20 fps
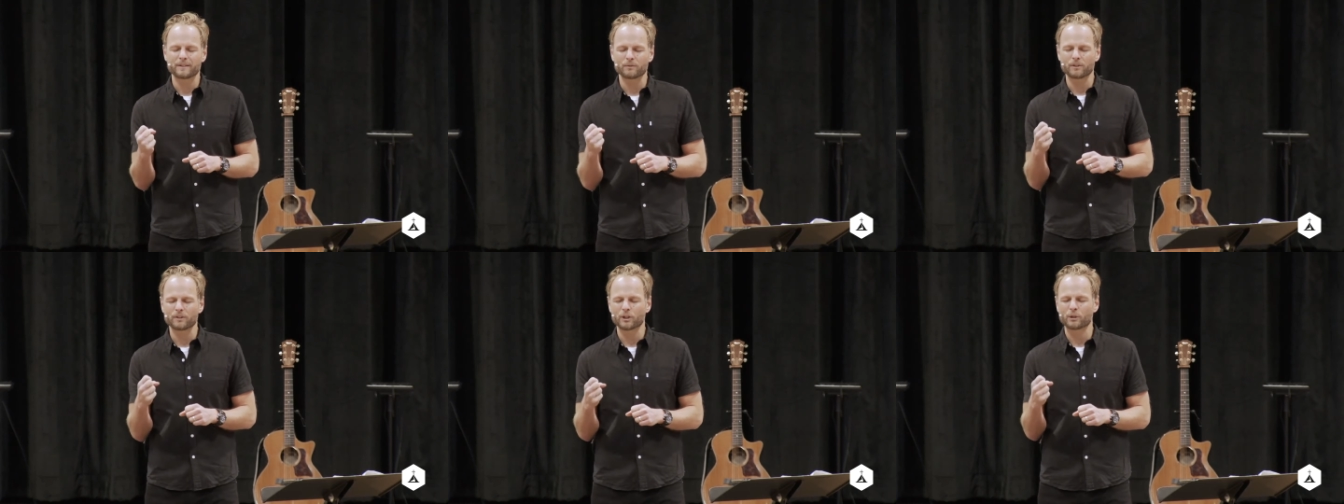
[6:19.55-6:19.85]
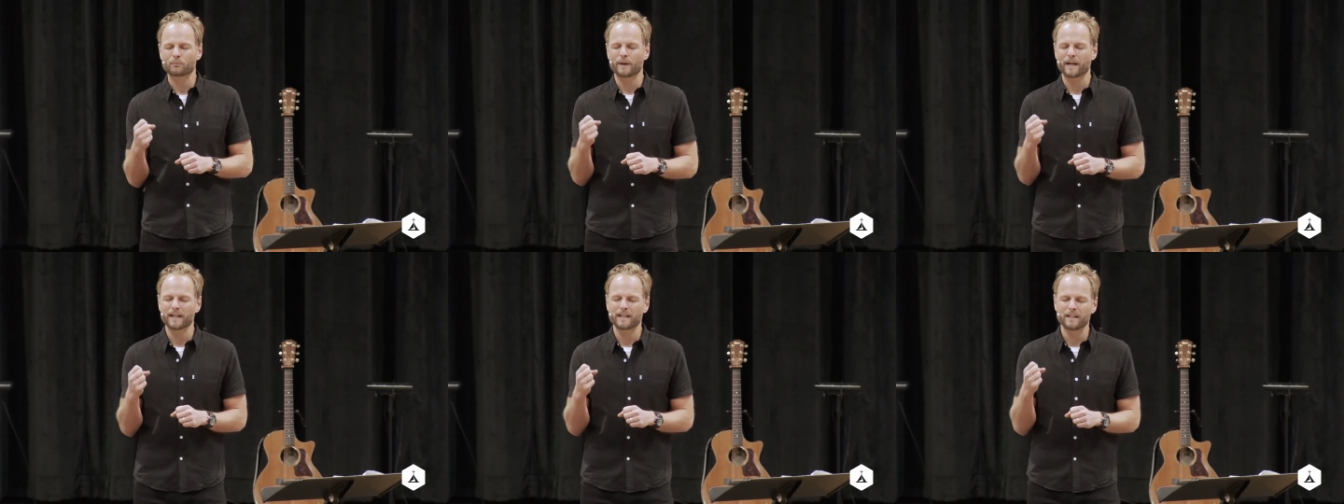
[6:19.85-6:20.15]
with your
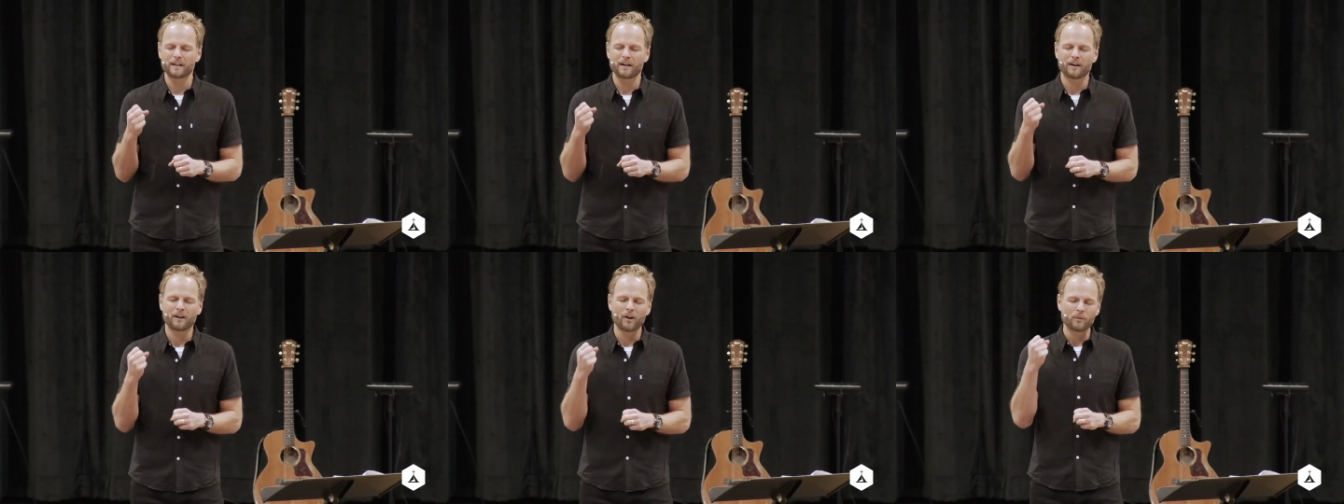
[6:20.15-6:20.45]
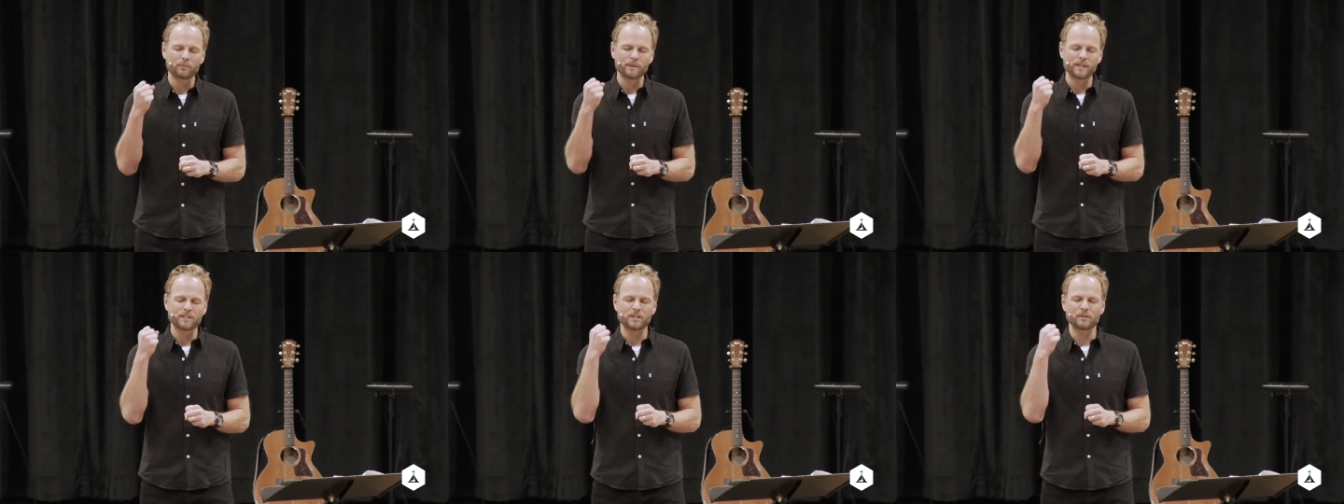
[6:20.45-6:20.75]
mighty
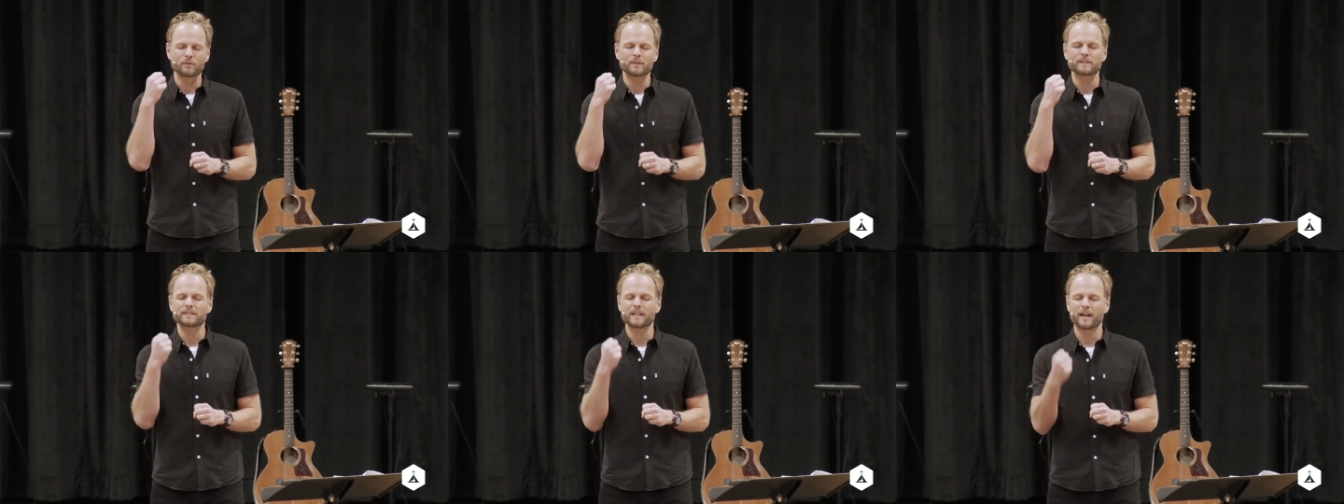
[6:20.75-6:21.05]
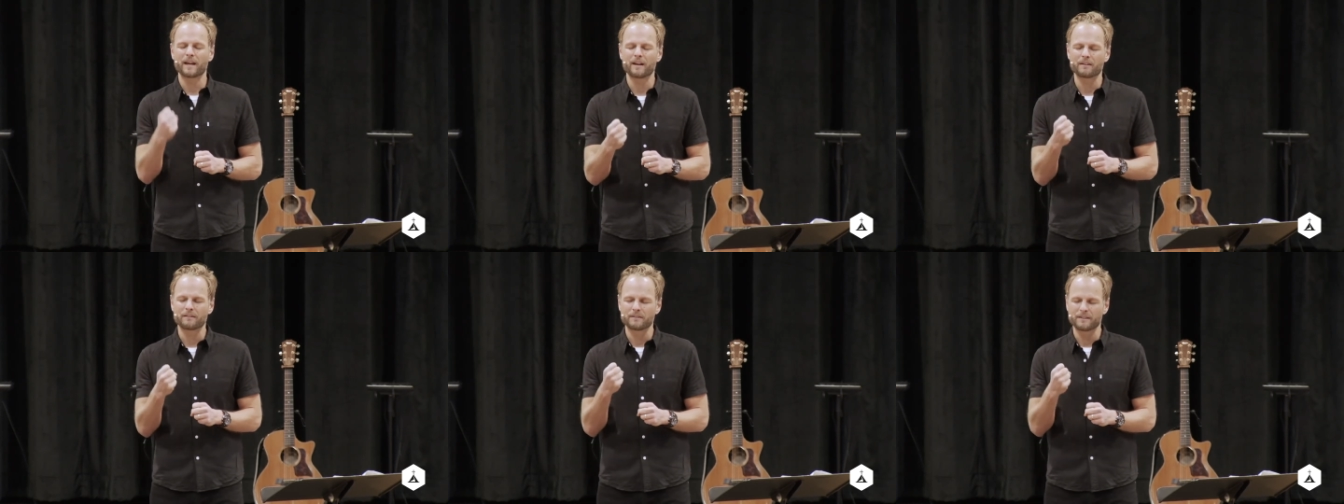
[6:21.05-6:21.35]
arm, that you would
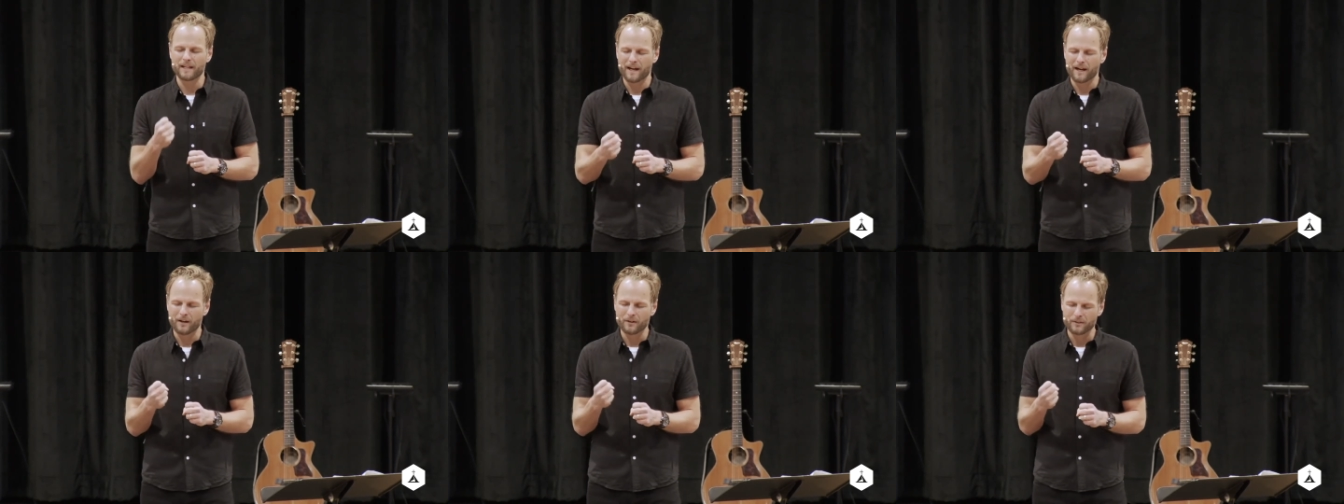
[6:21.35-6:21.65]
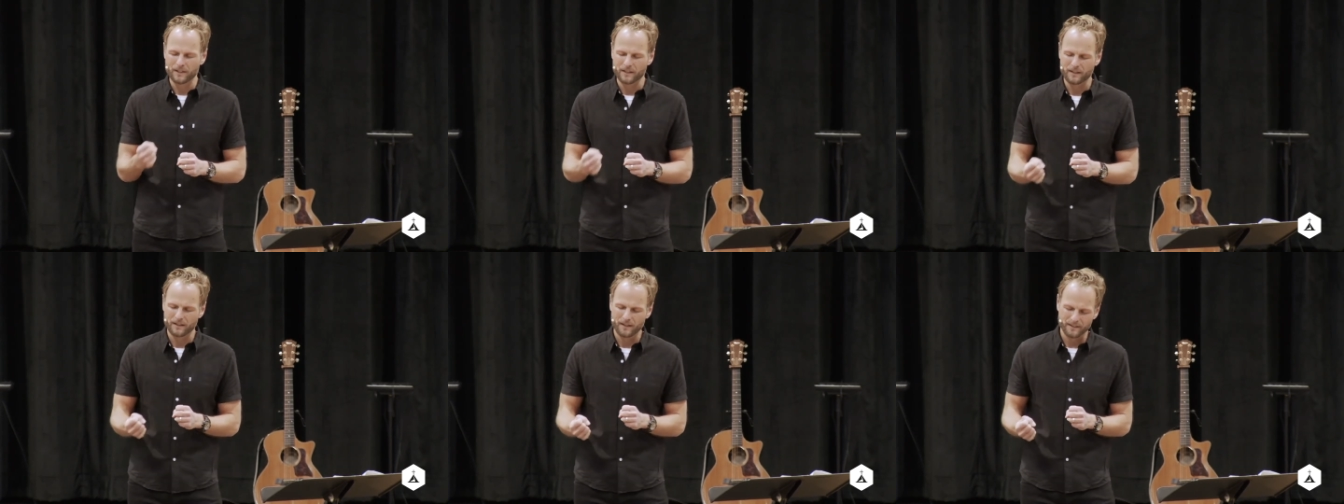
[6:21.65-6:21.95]
tear
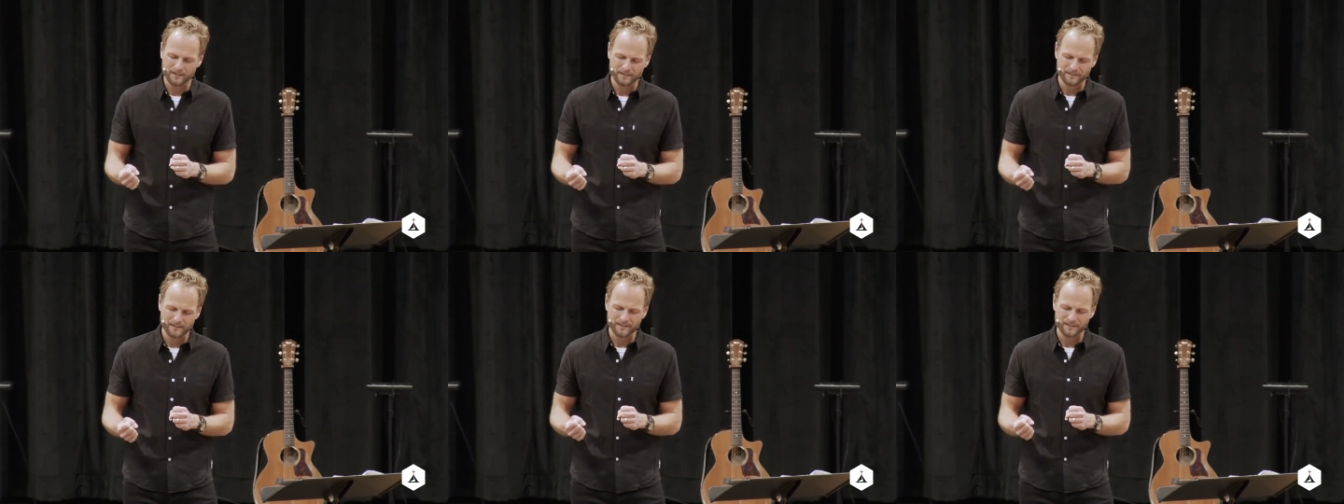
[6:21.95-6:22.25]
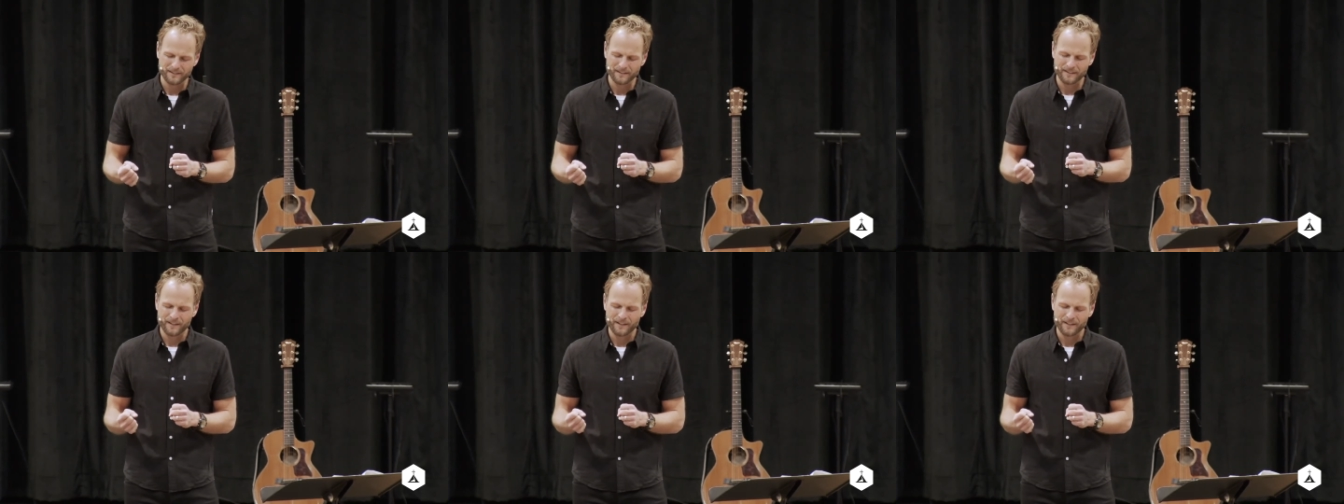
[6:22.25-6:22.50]
down in us